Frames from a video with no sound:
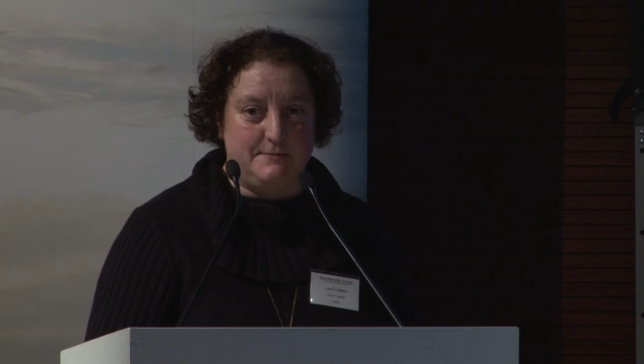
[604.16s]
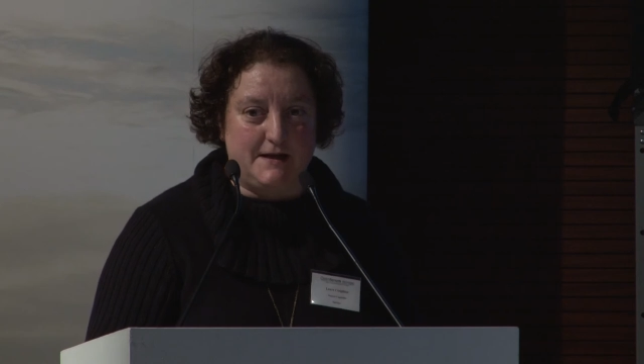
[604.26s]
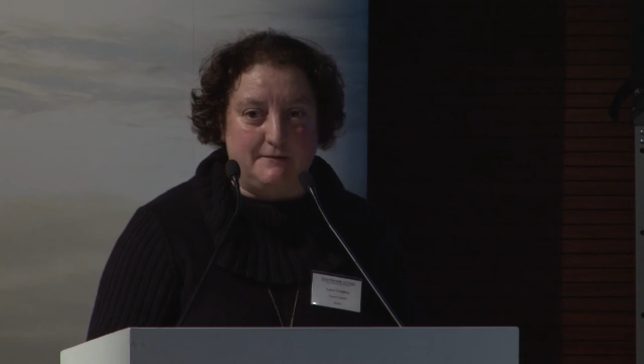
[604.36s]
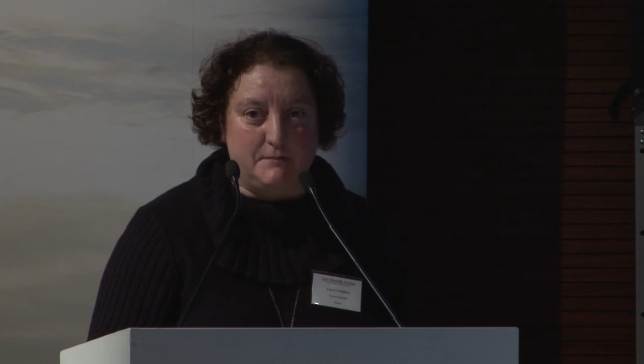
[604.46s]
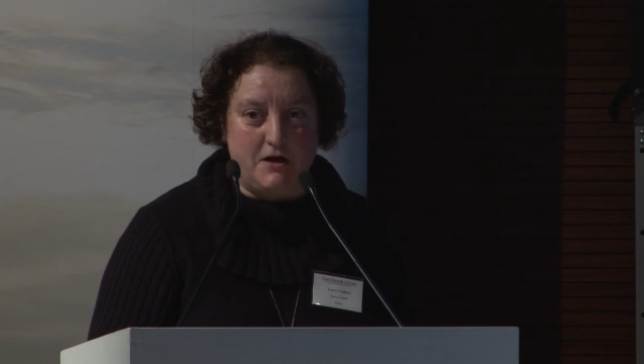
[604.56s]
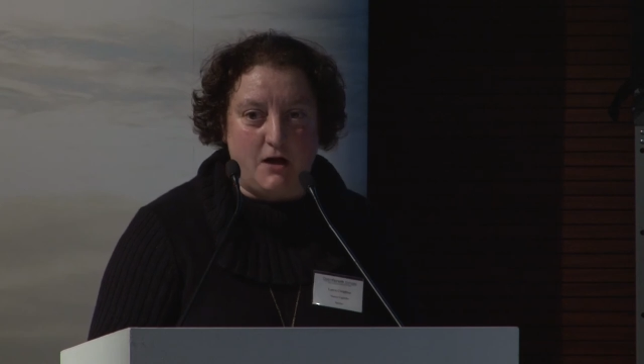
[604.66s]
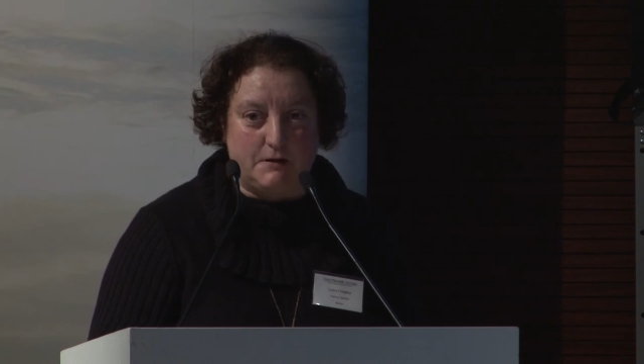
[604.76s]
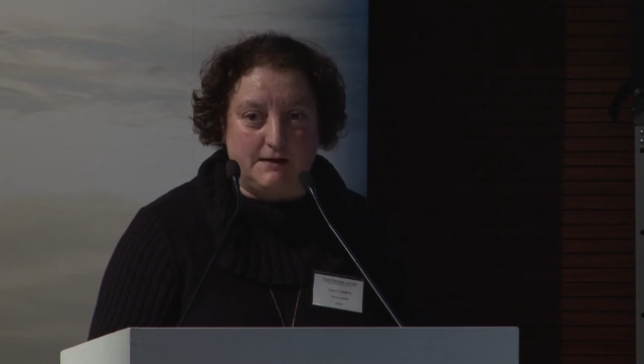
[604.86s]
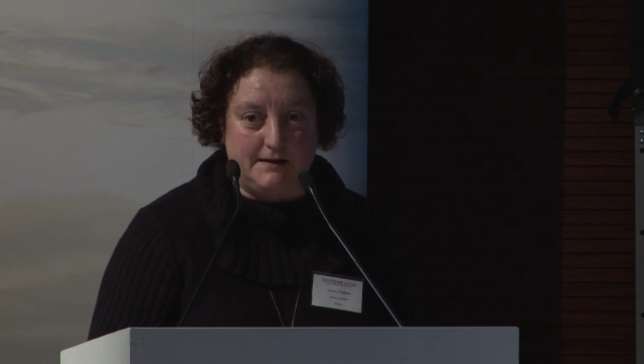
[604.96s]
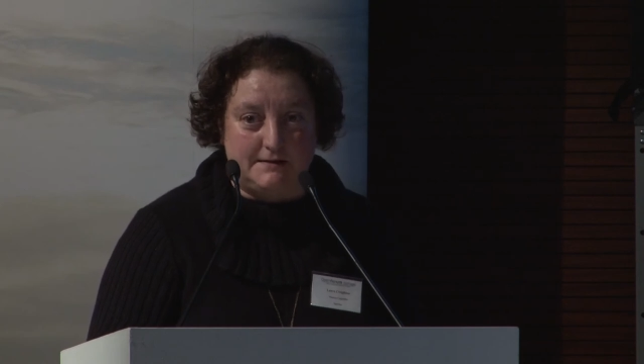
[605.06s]
to become
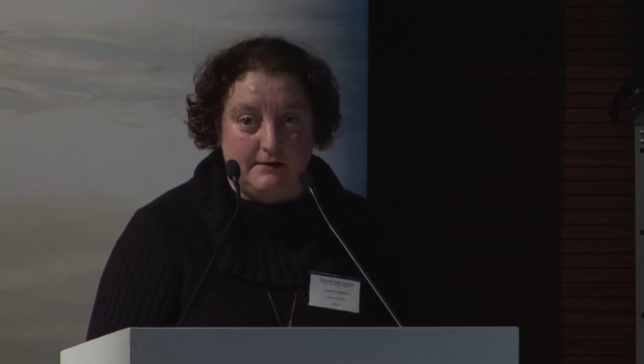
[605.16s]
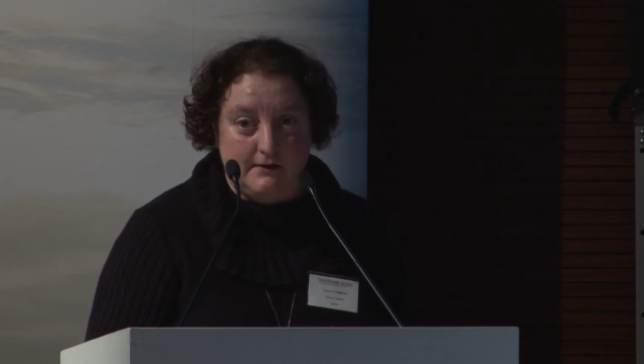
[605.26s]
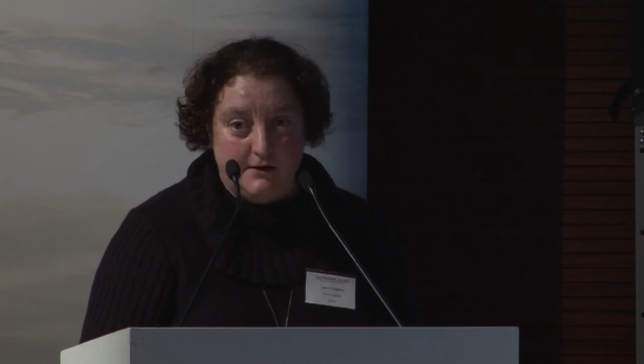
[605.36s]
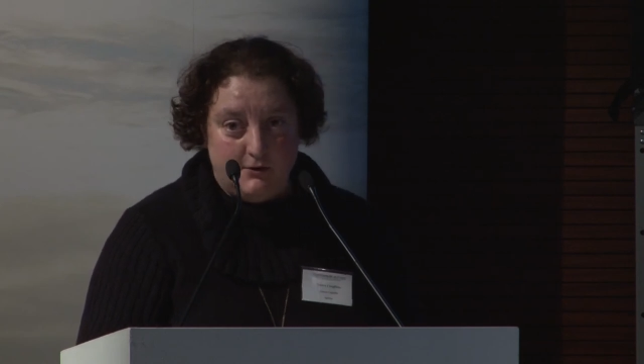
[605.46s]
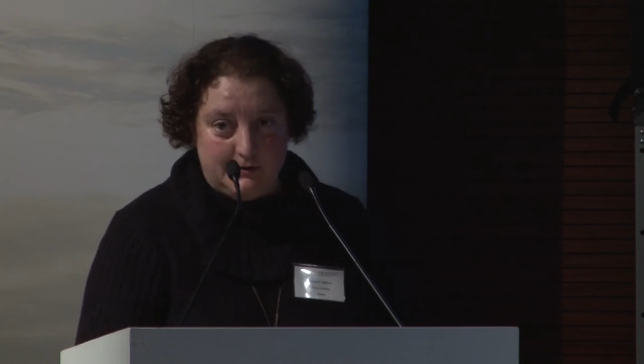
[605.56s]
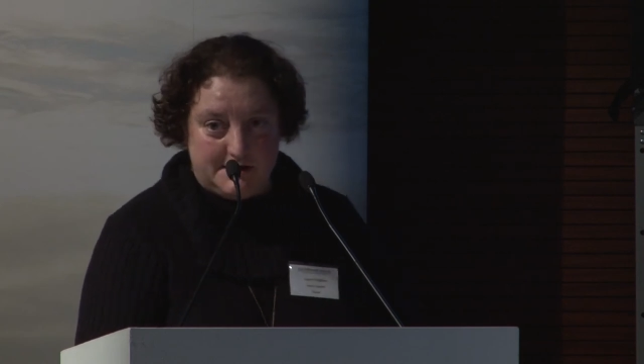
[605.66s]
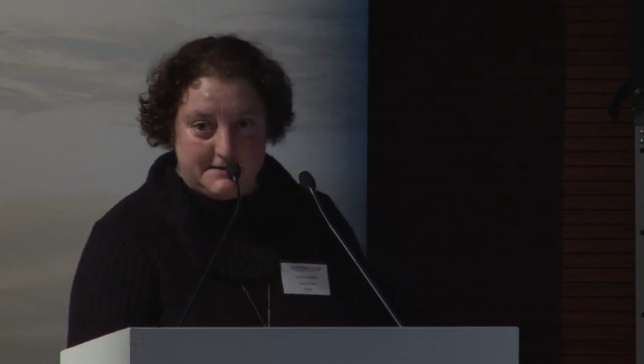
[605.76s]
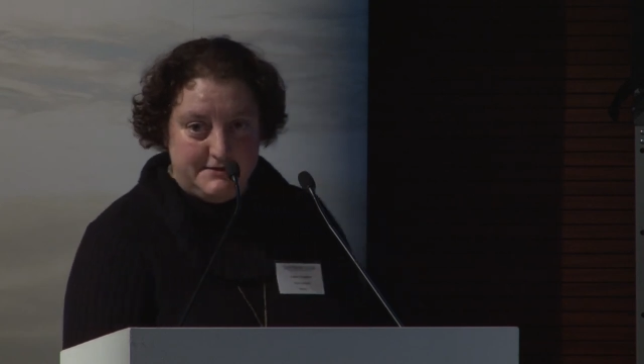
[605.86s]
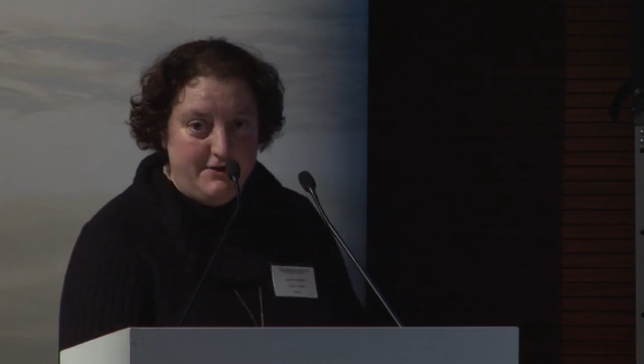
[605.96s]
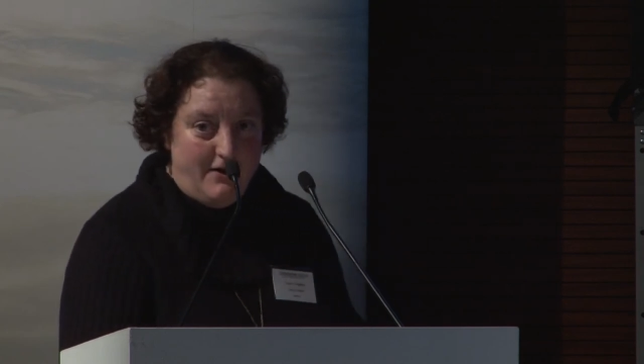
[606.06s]
monopolies, which
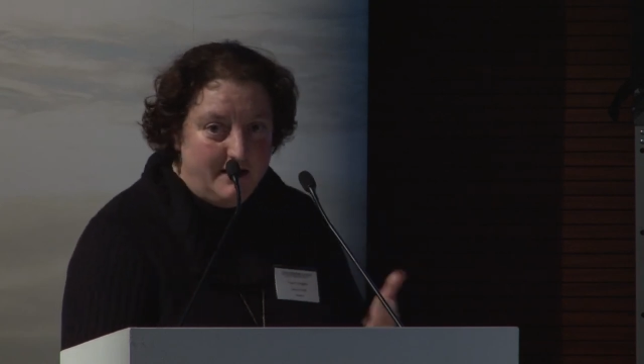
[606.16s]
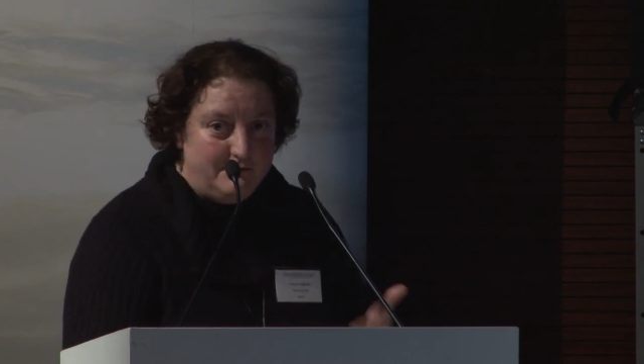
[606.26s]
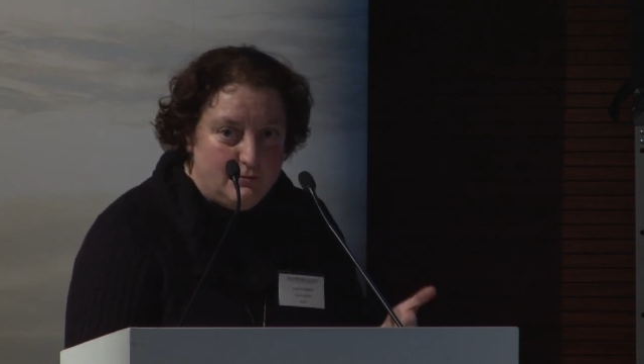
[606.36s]
is not